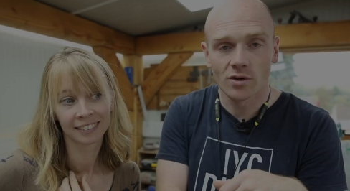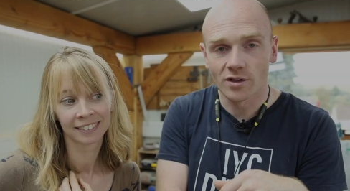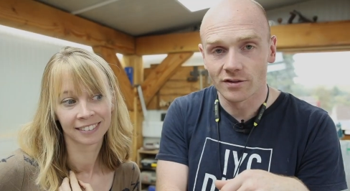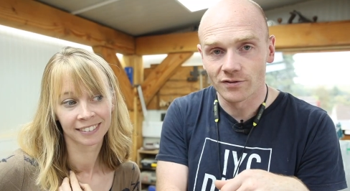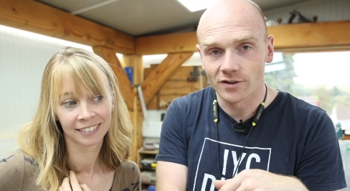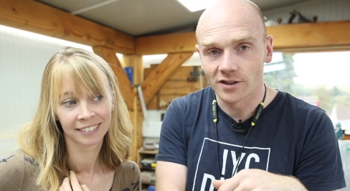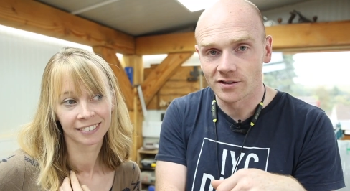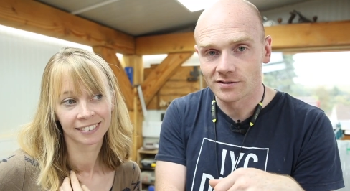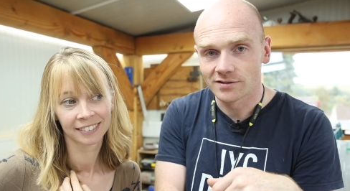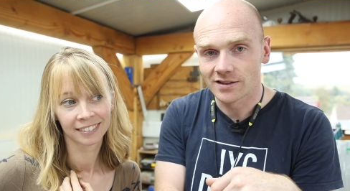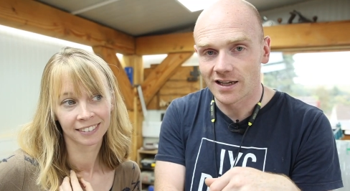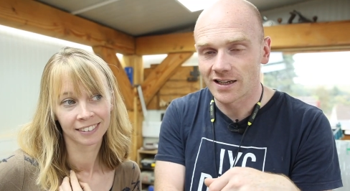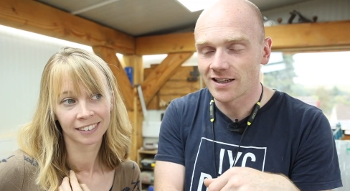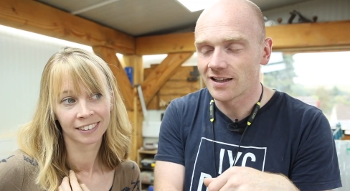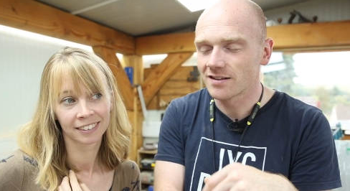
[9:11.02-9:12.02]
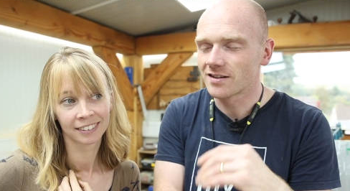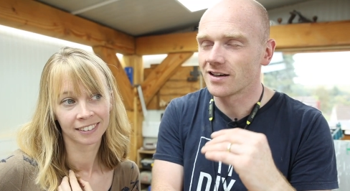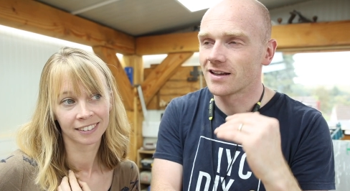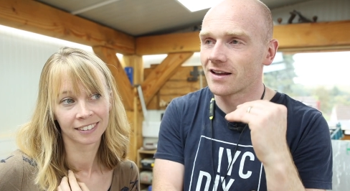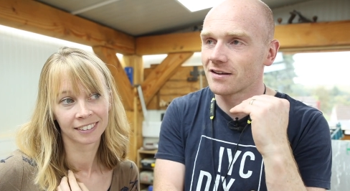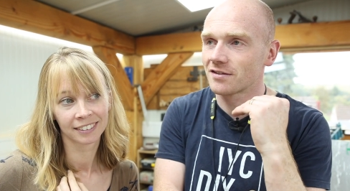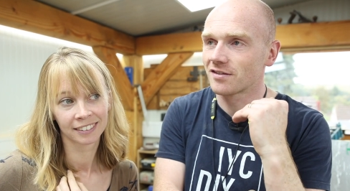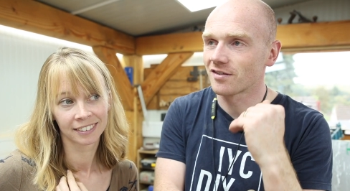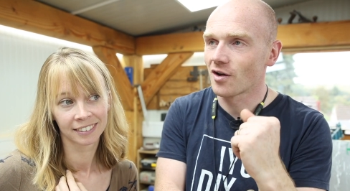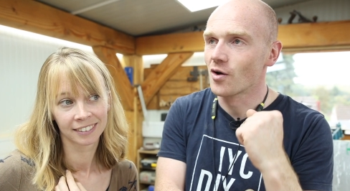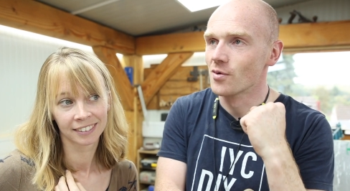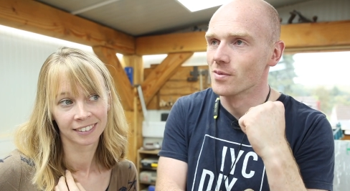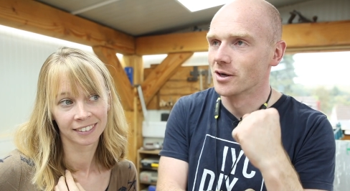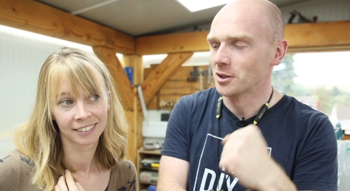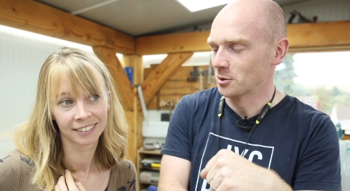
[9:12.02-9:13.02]
Speaker 1: good fun, and it is going to get
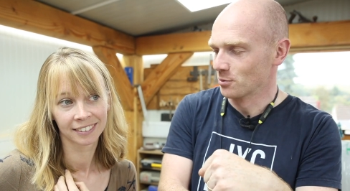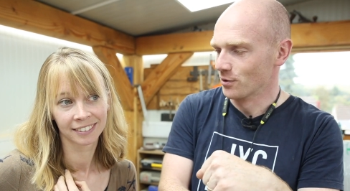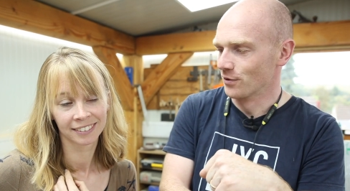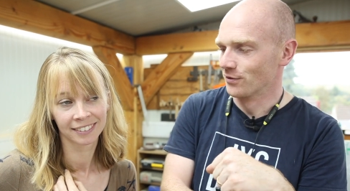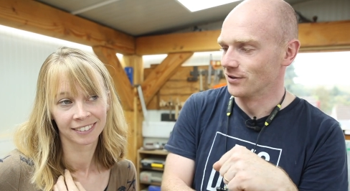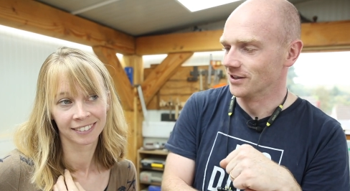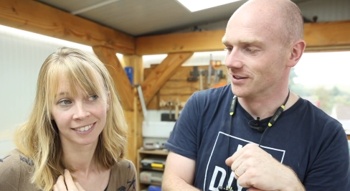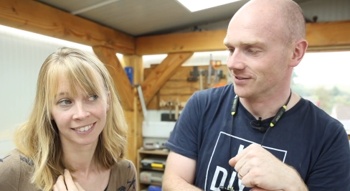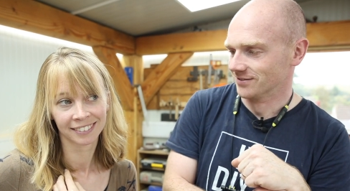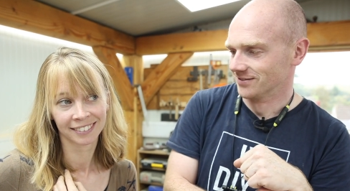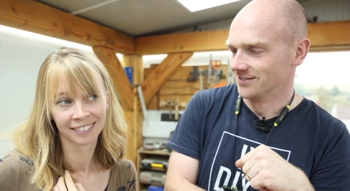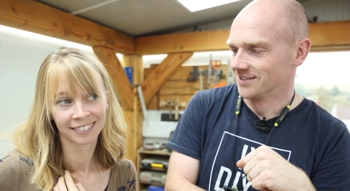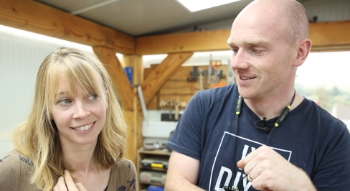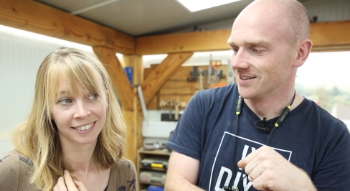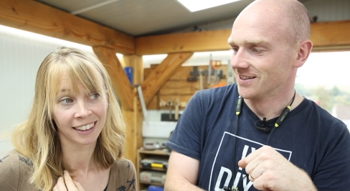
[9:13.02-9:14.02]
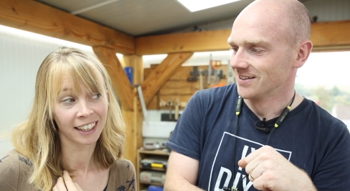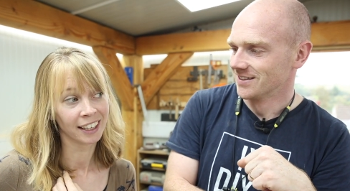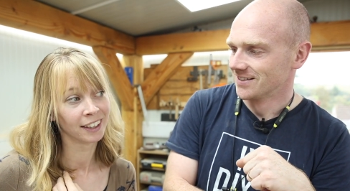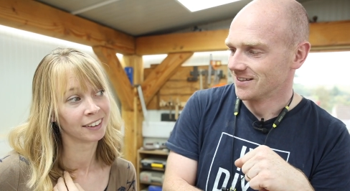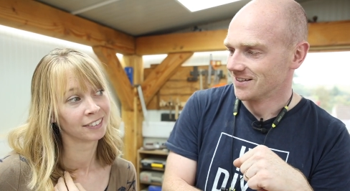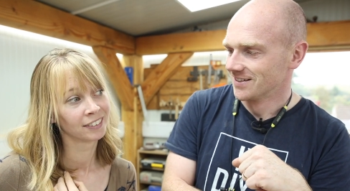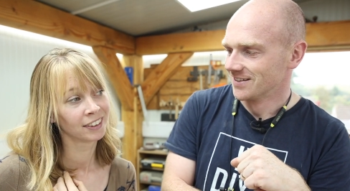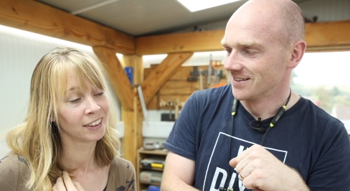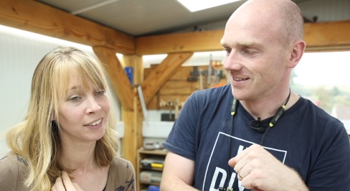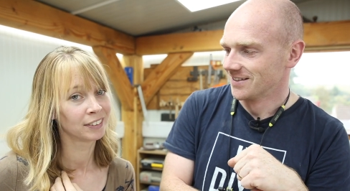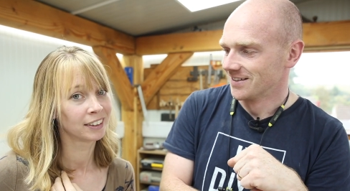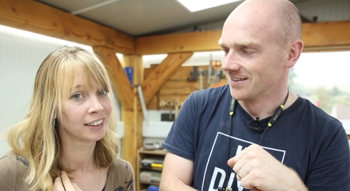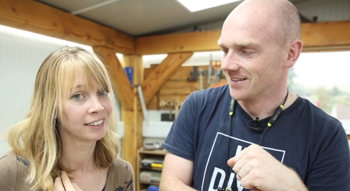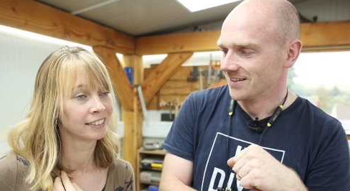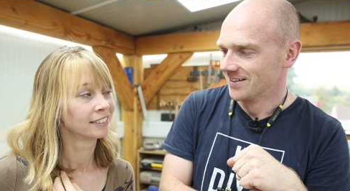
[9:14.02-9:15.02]
so much more fun.
Speaker 2: Yeah, go on
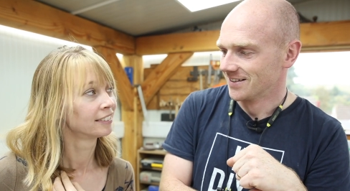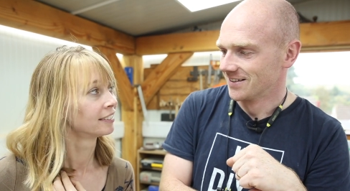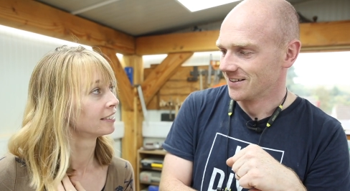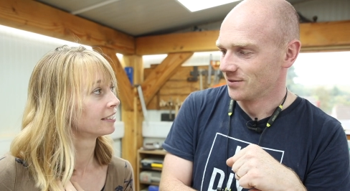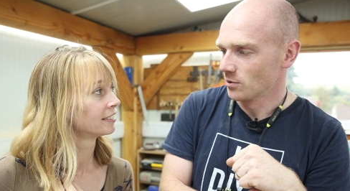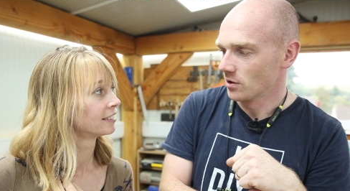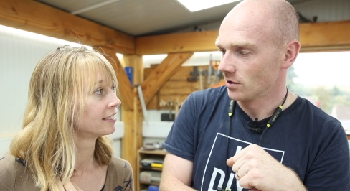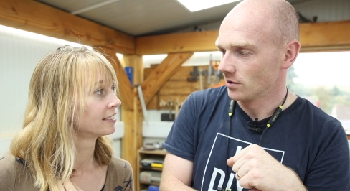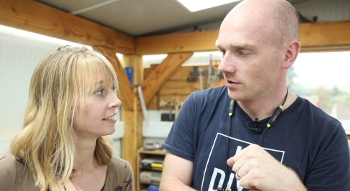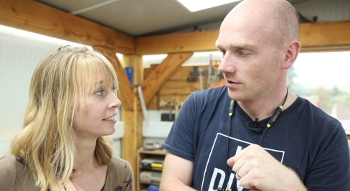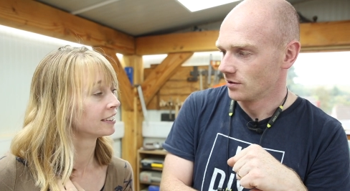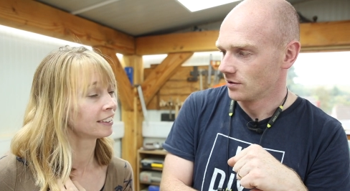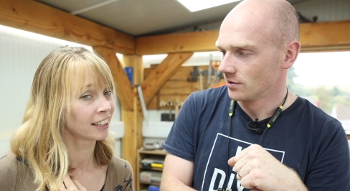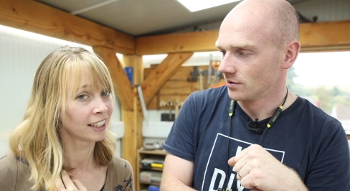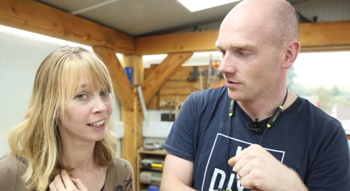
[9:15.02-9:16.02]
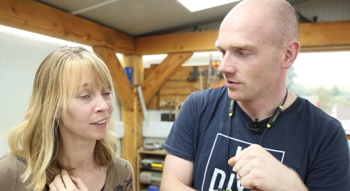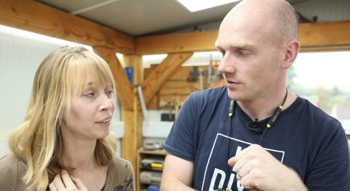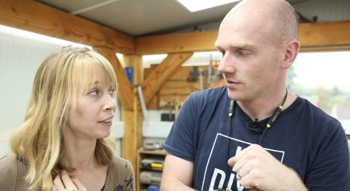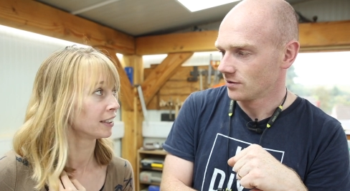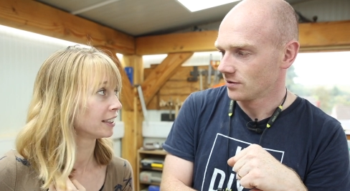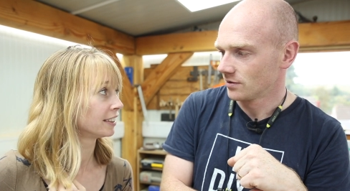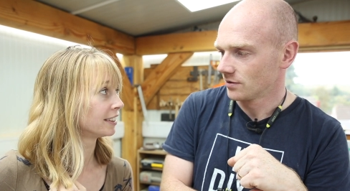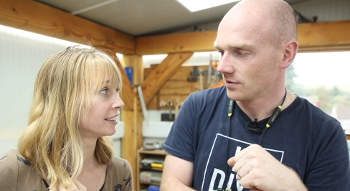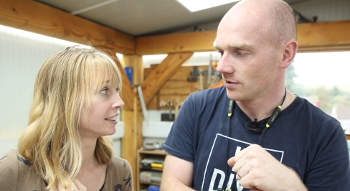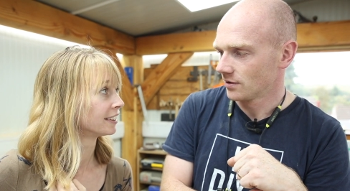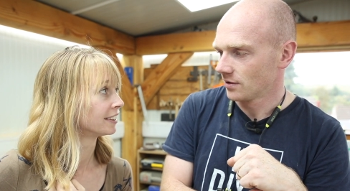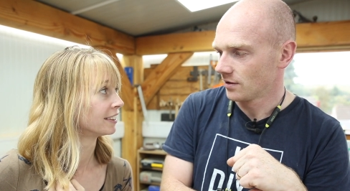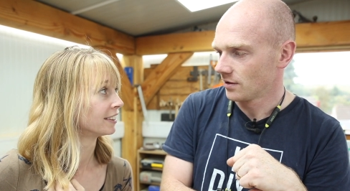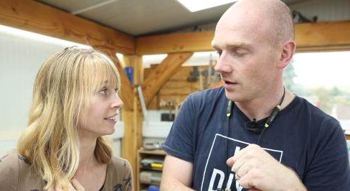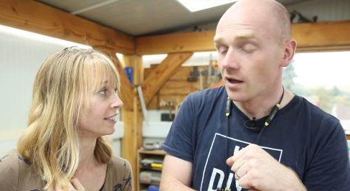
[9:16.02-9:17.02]
then. What? Say your words.
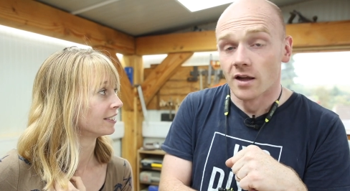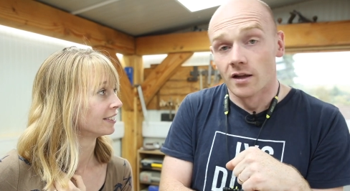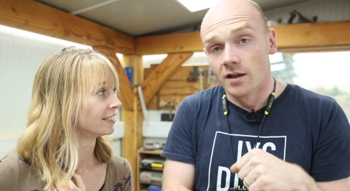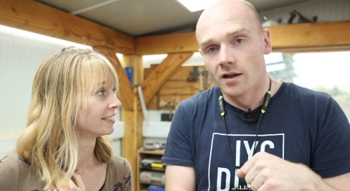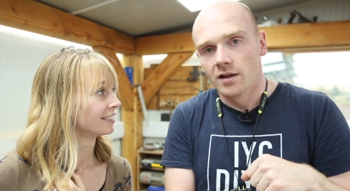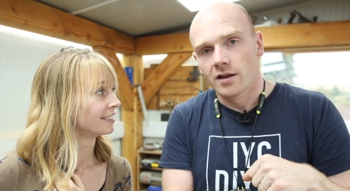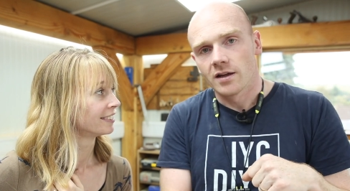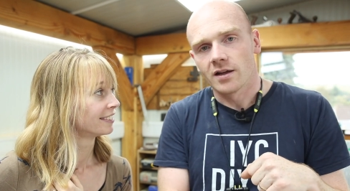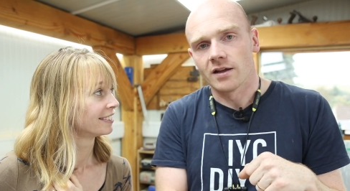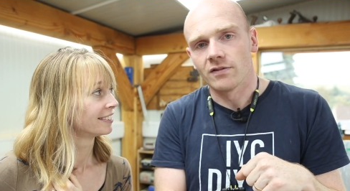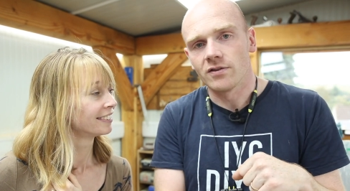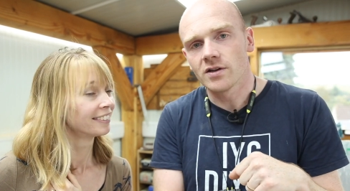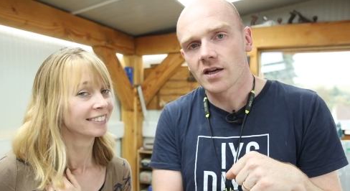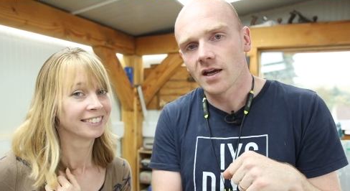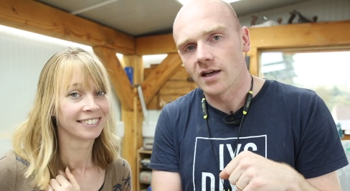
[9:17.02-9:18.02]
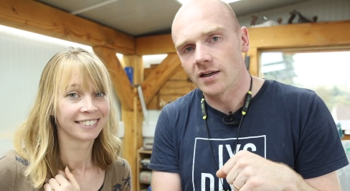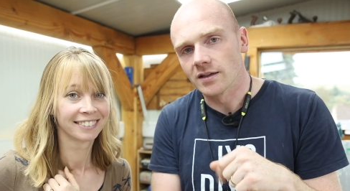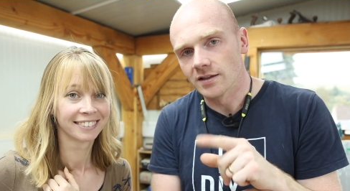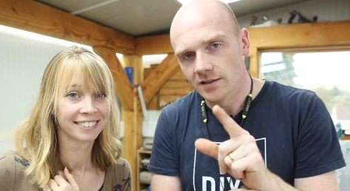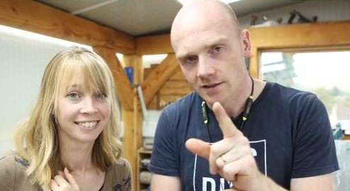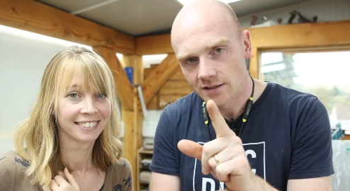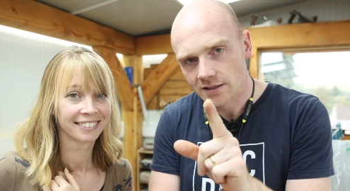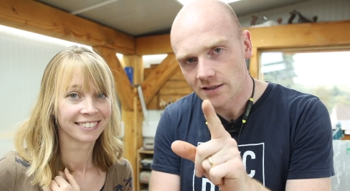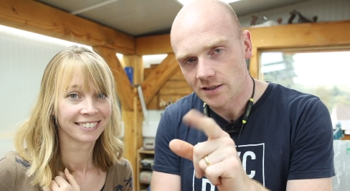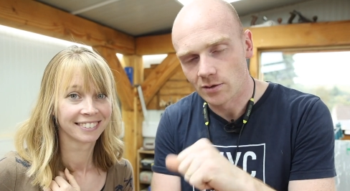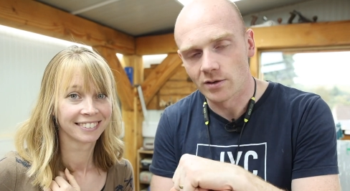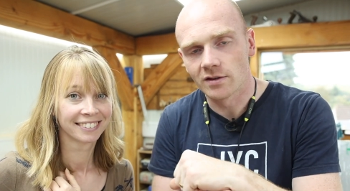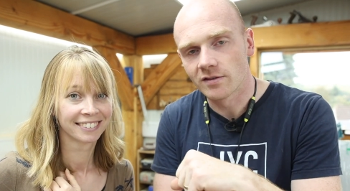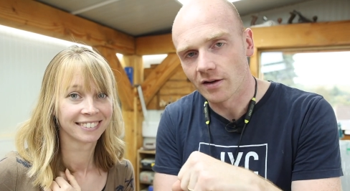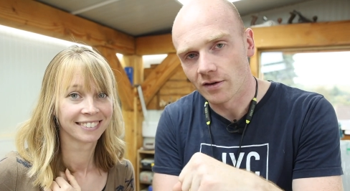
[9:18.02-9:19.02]
Speaker 1: If you can, do
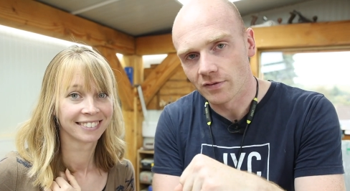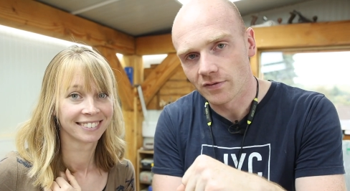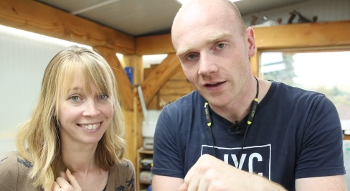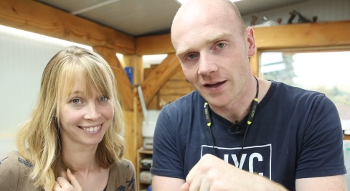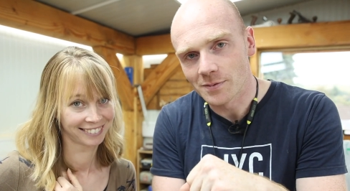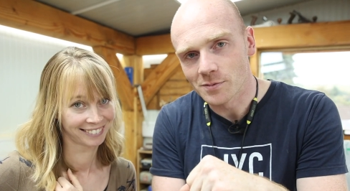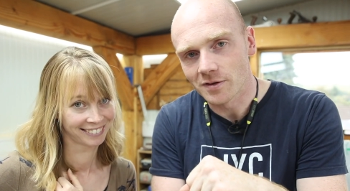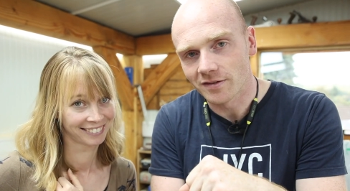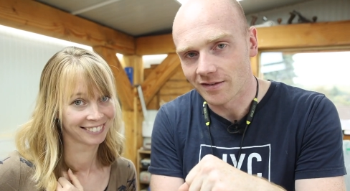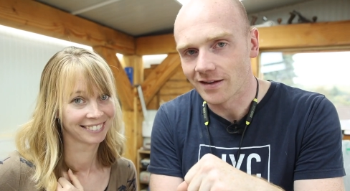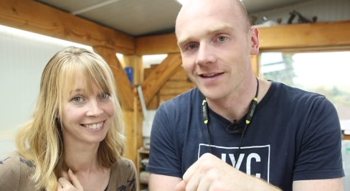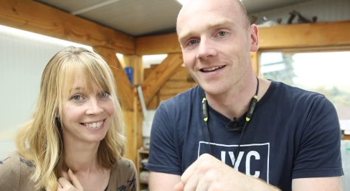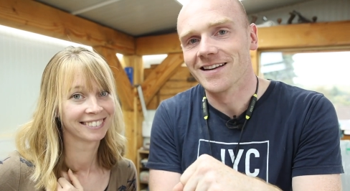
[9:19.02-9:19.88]
it yourself, and we'll see you